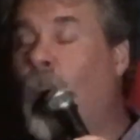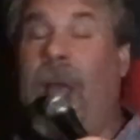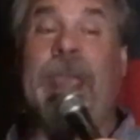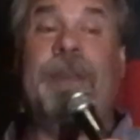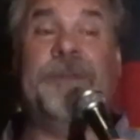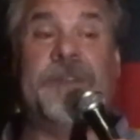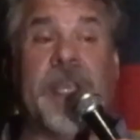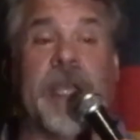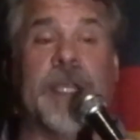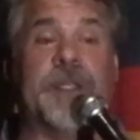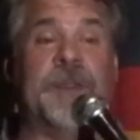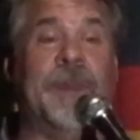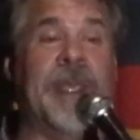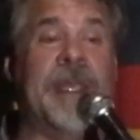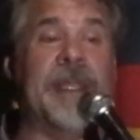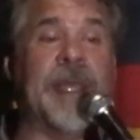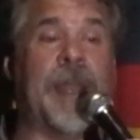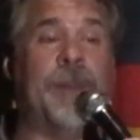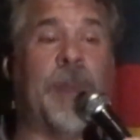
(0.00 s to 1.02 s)
wife tells
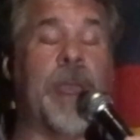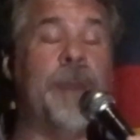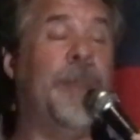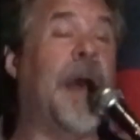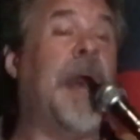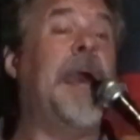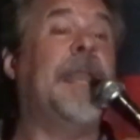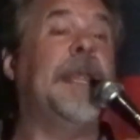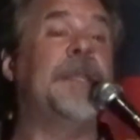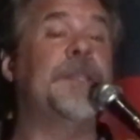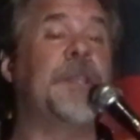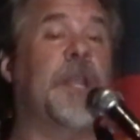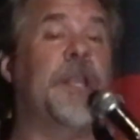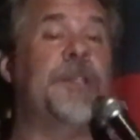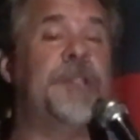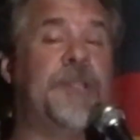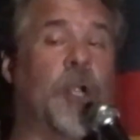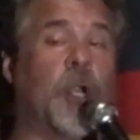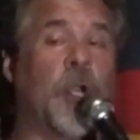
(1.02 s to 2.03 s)
me that my body is going
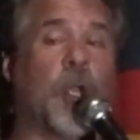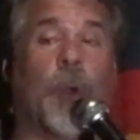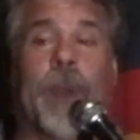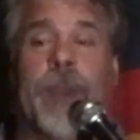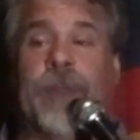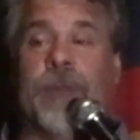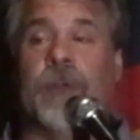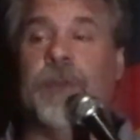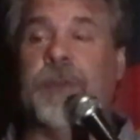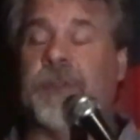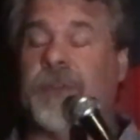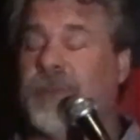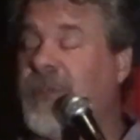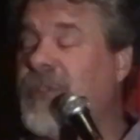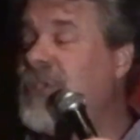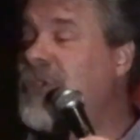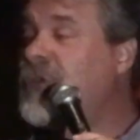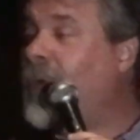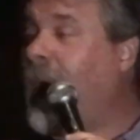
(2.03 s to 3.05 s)
to start going through some
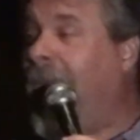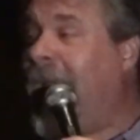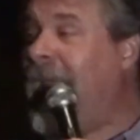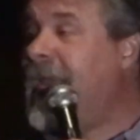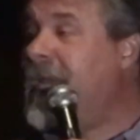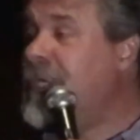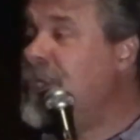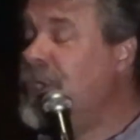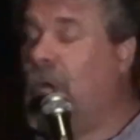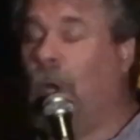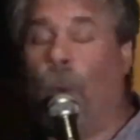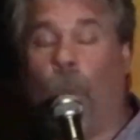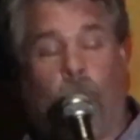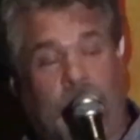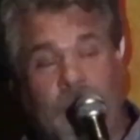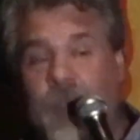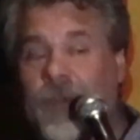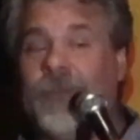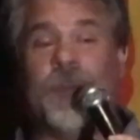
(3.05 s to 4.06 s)
strange and
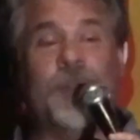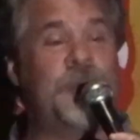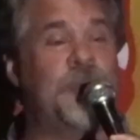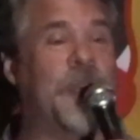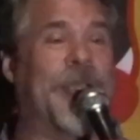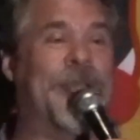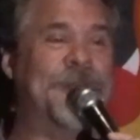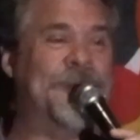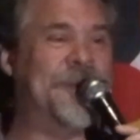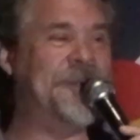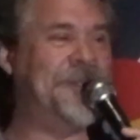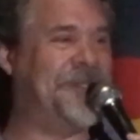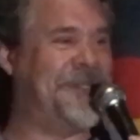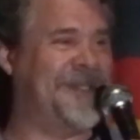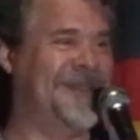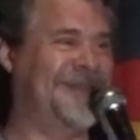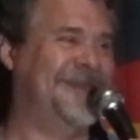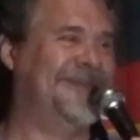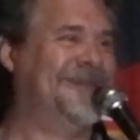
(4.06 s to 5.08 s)
wonderful
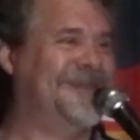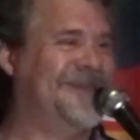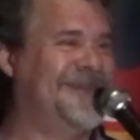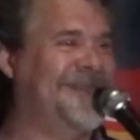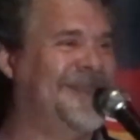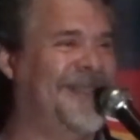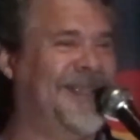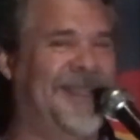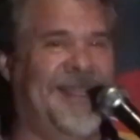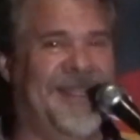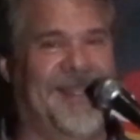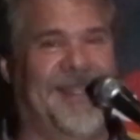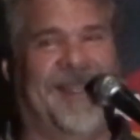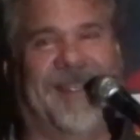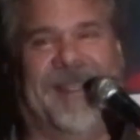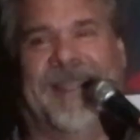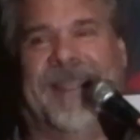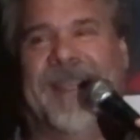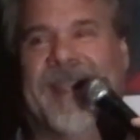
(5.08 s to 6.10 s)
changes.
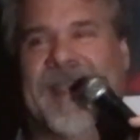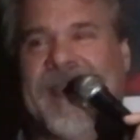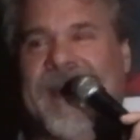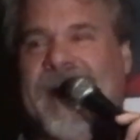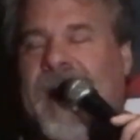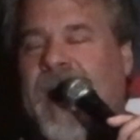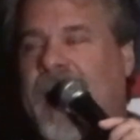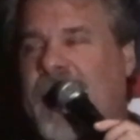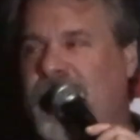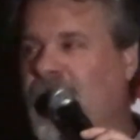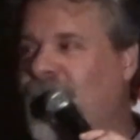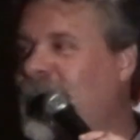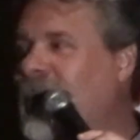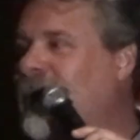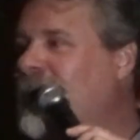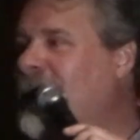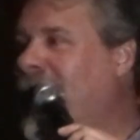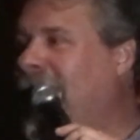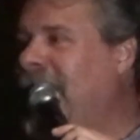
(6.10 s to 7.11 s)
I told
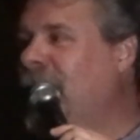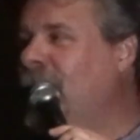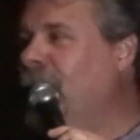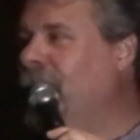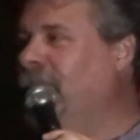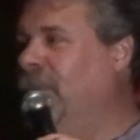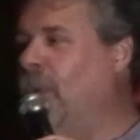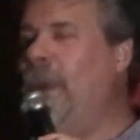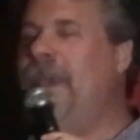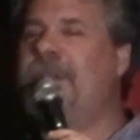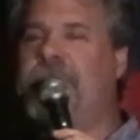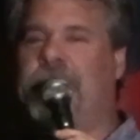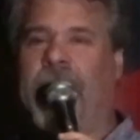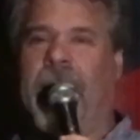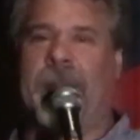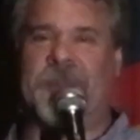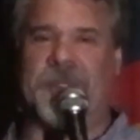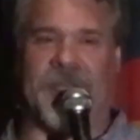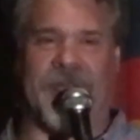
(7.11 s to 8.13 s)
her if my voice
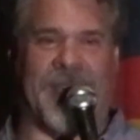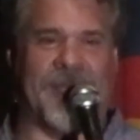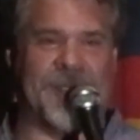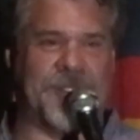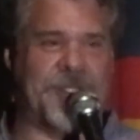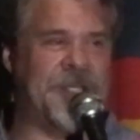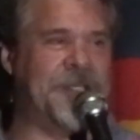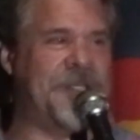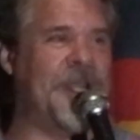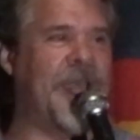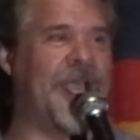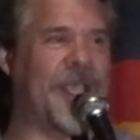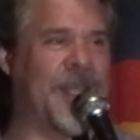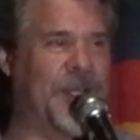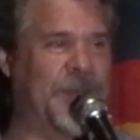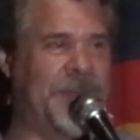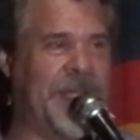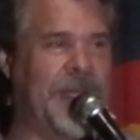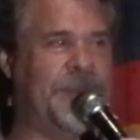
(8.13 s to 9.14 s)
drops again, she's not
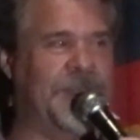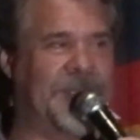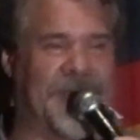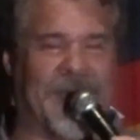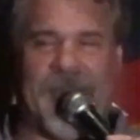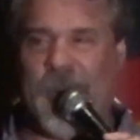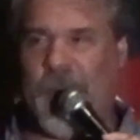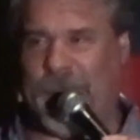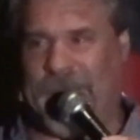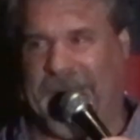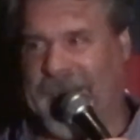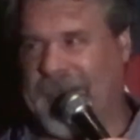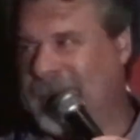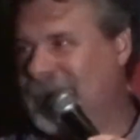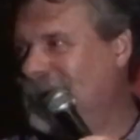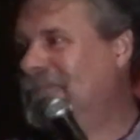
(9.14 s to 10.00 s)
going to be able to hear me.